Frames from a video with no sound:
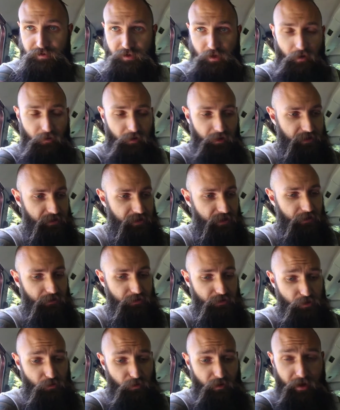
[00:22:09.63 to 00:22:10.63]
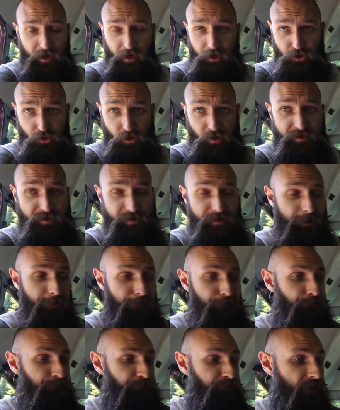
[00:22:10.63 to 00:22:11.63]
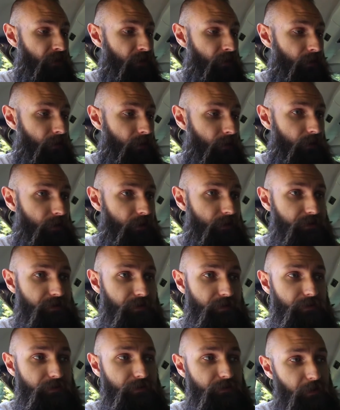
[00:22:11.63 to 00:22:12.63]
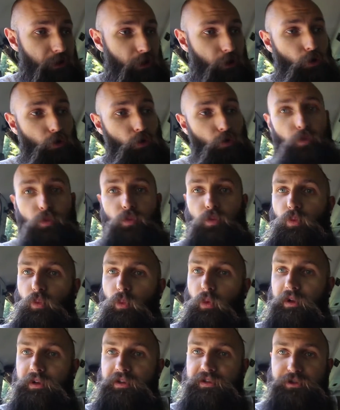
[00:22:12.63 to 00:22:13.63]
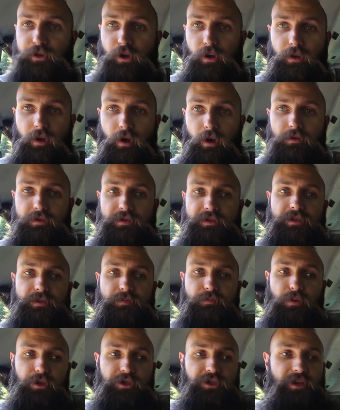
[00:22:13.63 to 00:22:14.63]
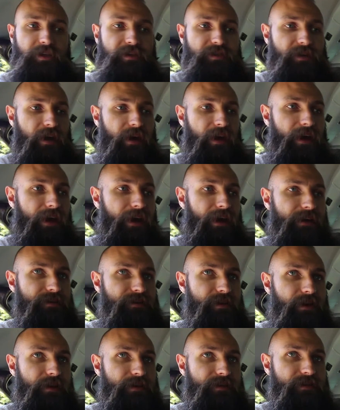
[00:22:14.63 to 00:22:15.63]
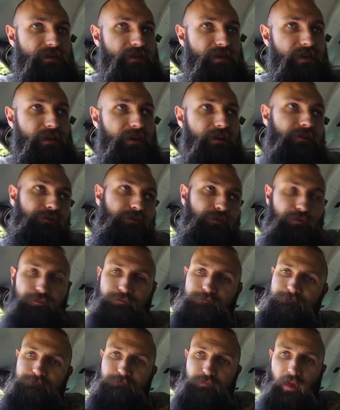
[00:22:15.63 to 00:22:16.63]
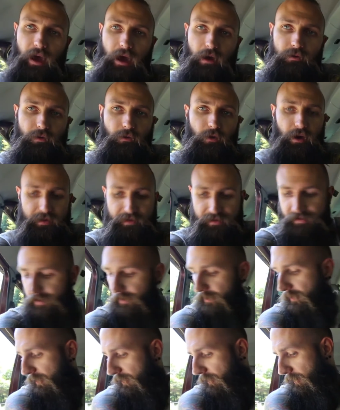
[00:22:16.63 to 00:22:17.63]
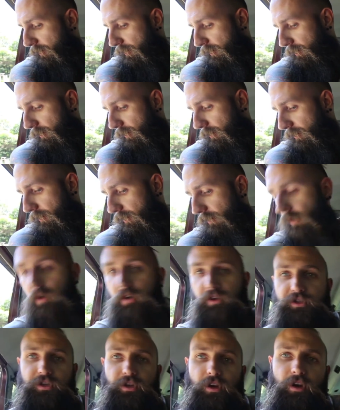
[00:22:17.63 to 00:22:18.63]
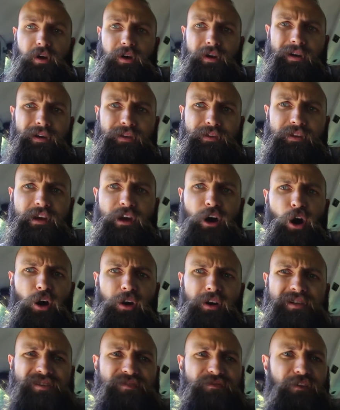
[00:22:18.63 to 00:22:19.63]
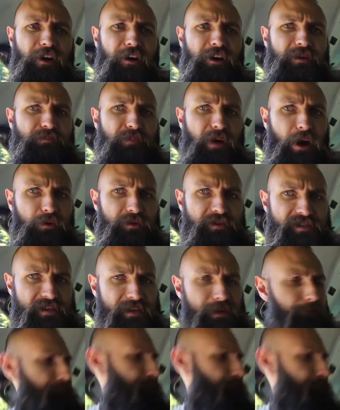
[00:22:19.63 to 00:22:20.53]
So I'd rather take it to somebody I trust. So we'll install those bushings and see how it runs. Also, the car is very bouncy.